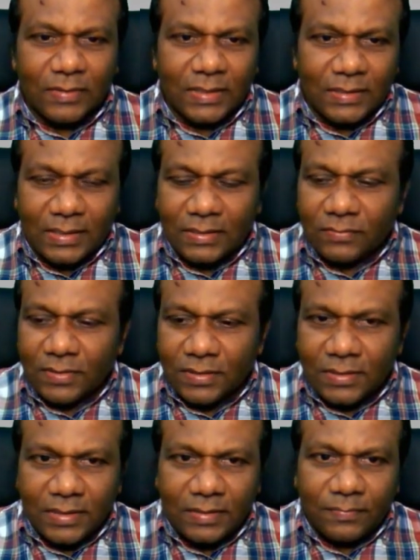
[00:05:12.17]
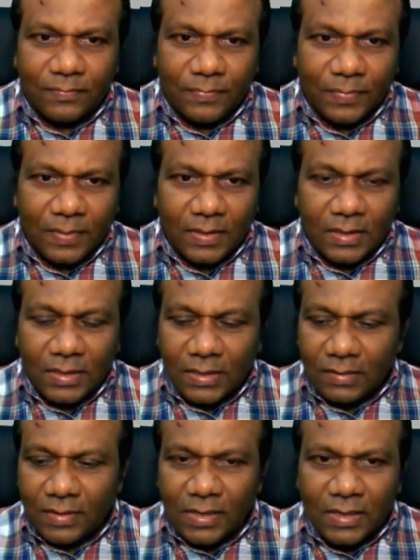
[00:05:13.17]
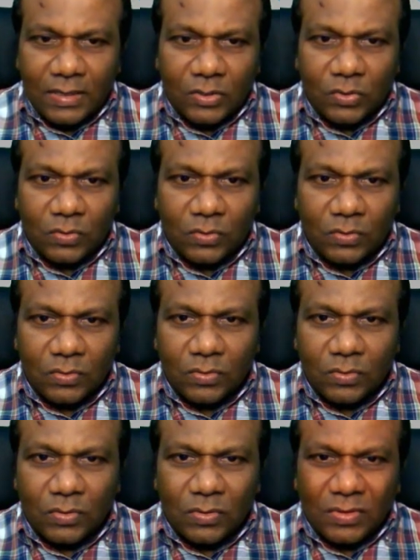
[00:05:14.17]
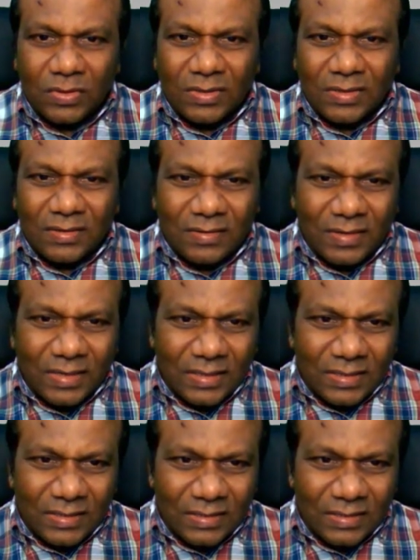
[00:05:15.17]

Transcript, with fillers: by that one frame. I will undo, right.